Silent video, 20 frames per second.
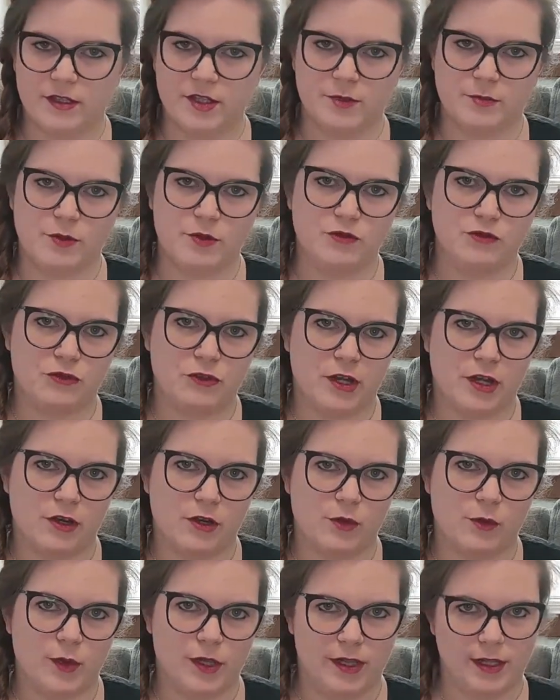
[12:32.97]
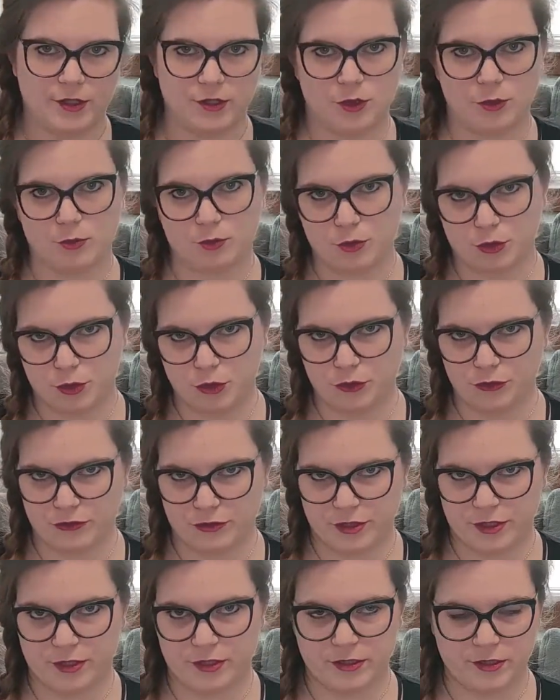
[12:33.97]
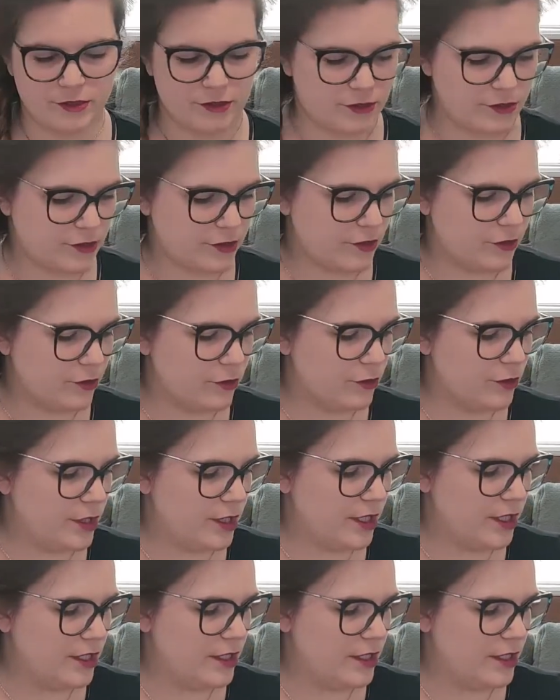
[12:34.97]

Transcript: Spoonflower will let you prove it, so